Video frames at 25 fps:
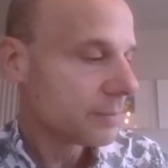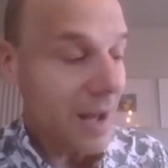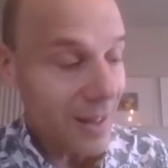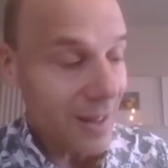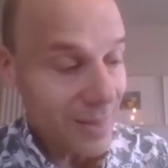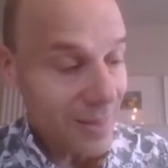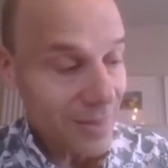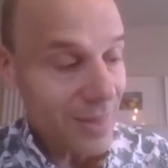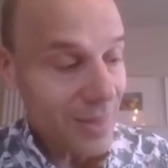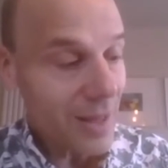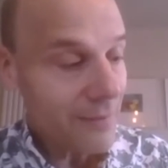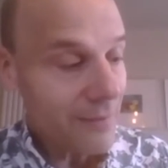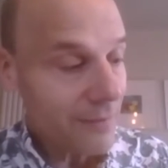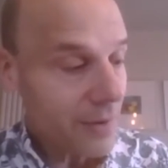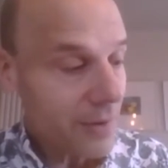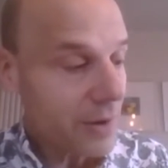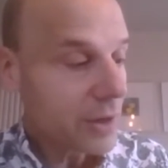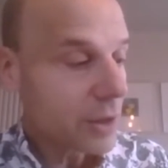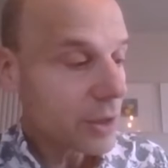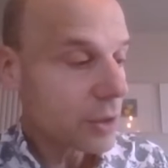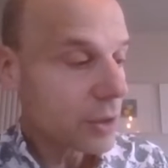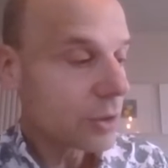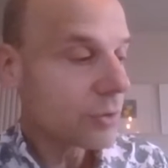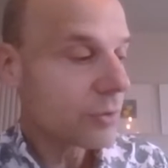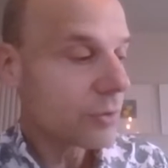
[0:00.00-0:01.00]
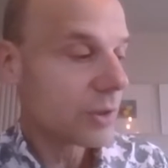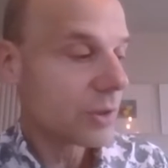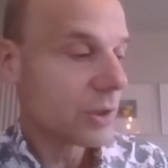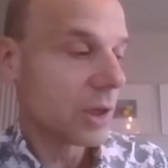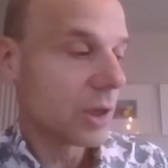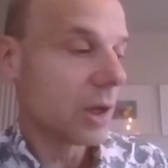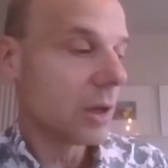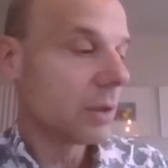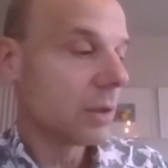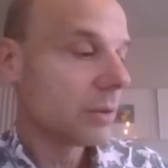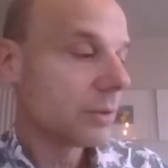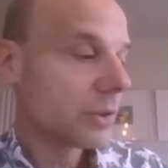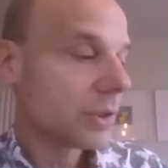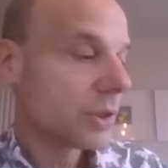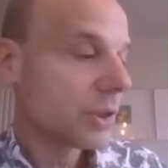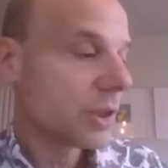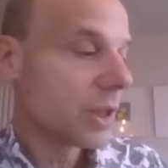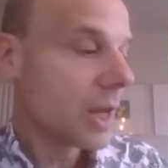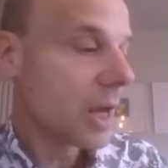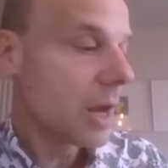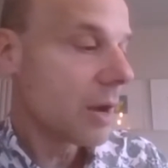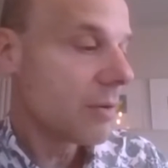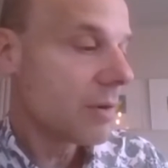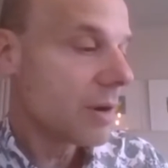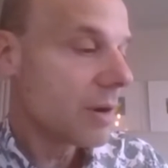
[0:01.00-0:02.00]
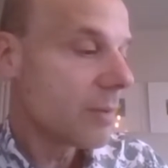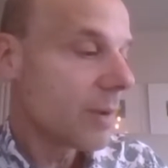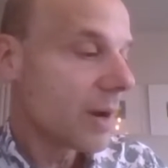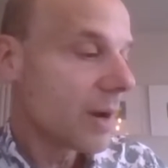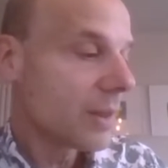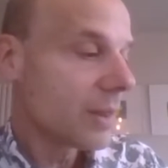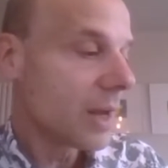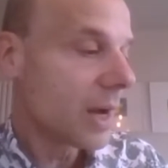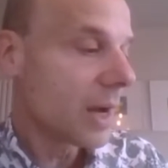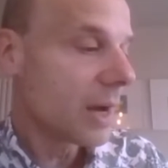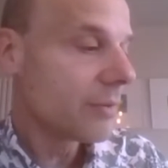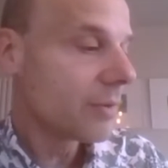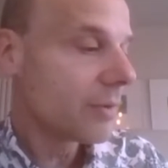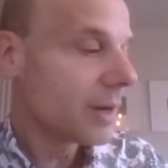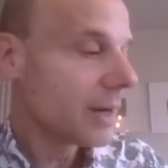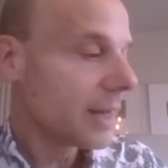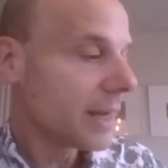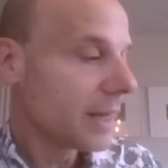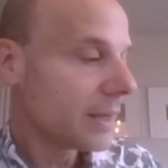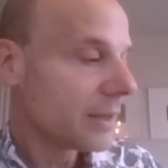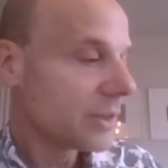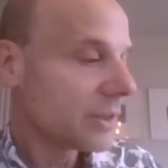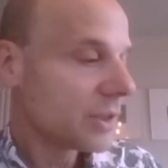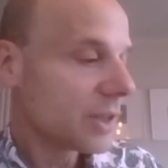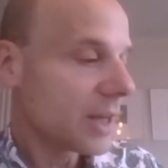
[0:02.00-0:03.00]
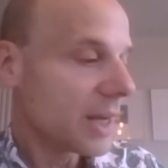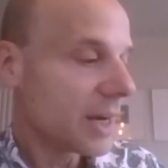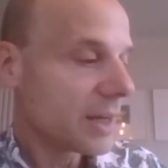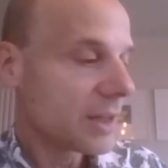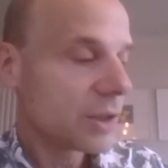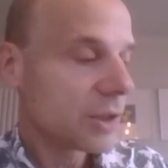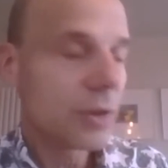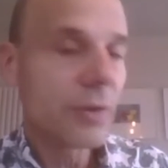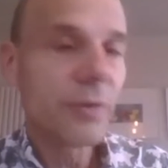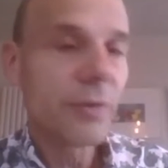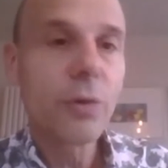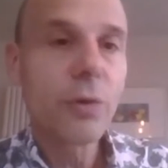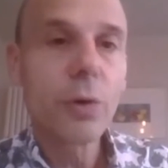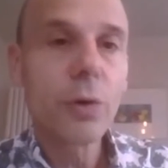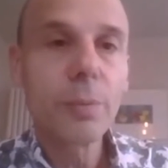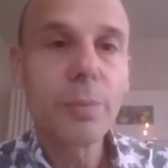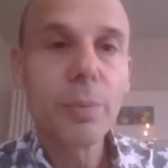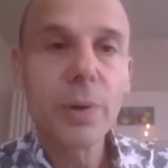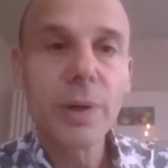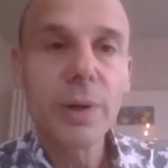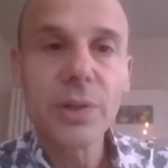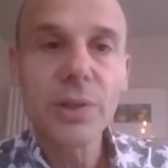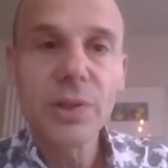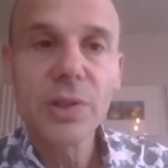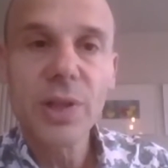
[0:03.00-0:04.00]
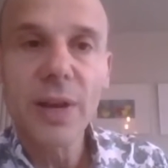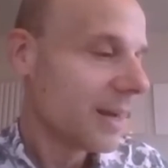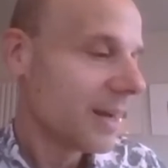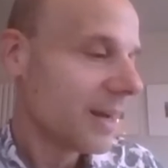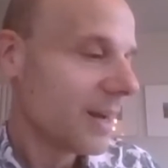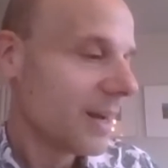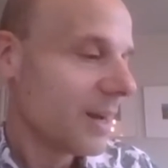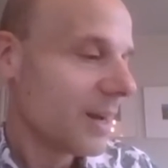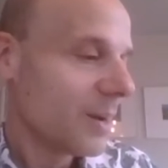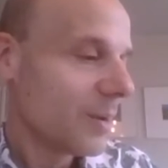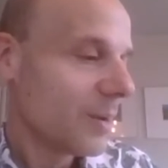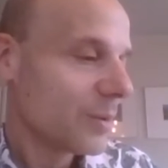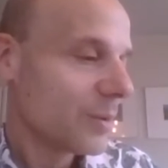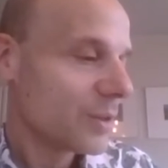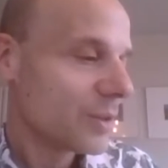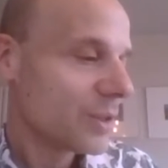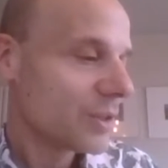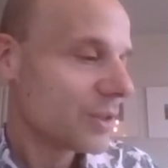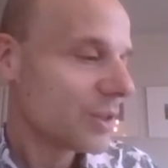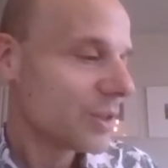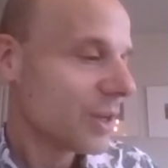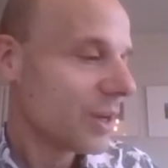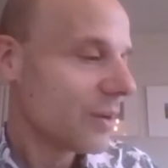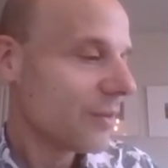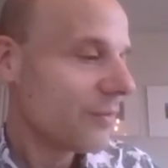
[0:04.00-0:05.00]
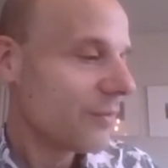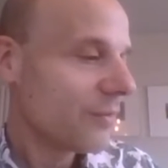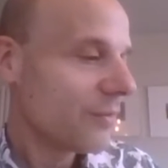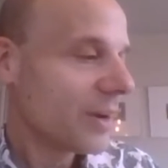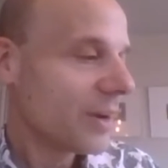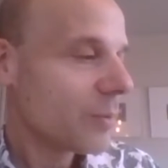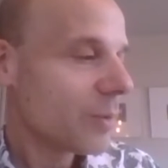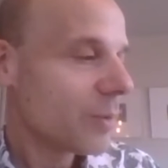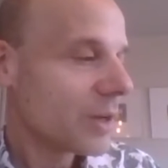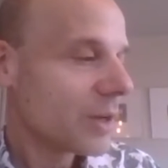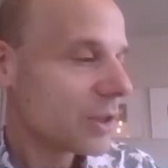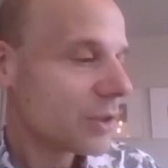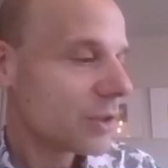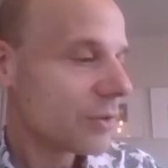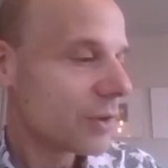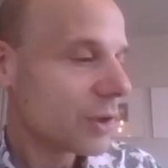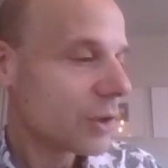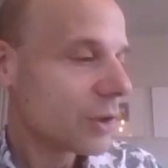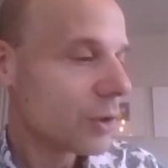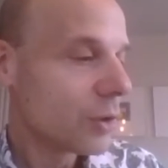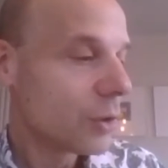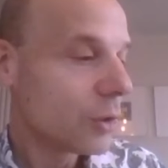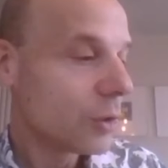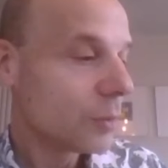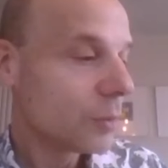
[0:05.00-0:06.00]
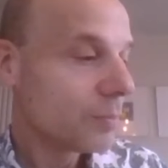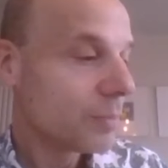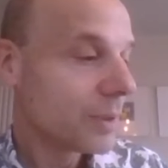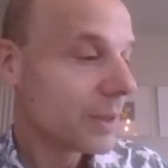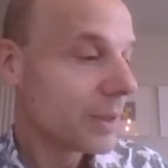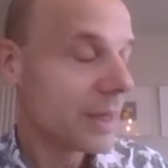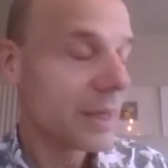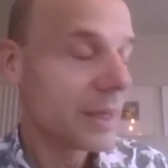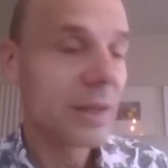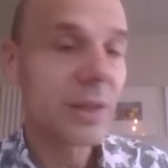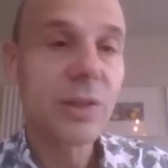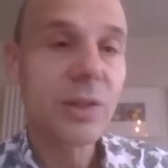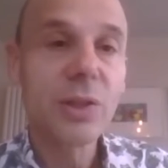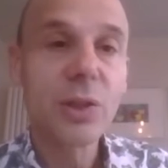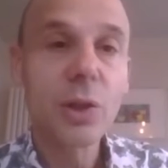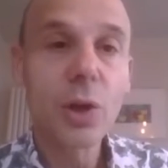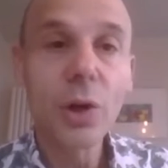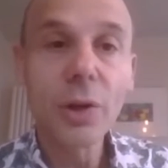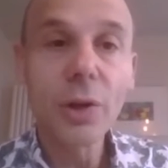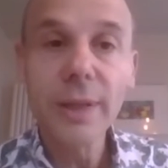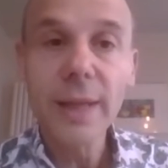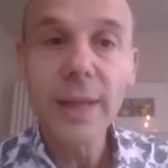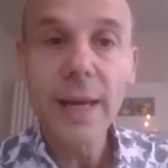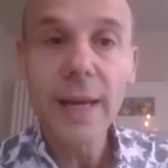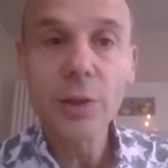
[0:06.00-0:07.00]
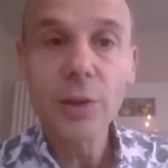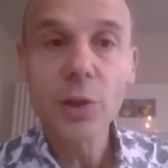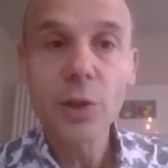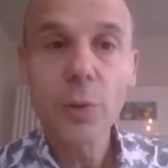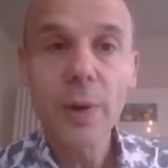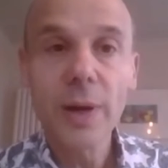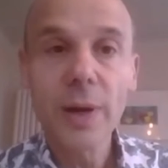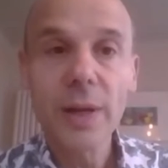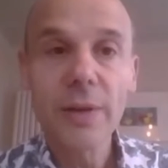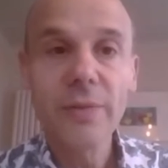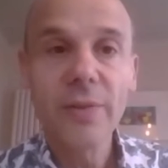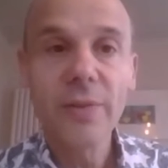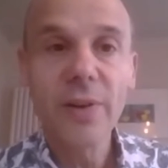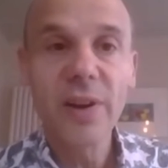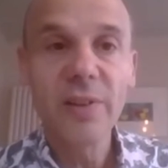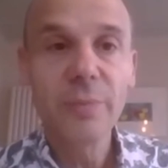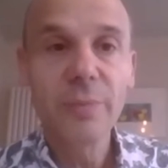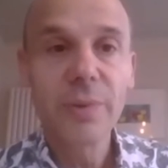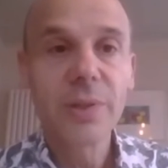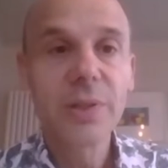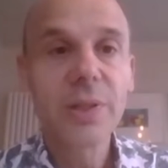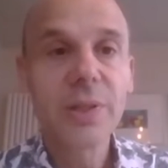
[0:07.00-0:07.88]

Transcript: They're very good results. The only one that I really understand is the 4.7, which is a funny one to record, but it's gone down 25%.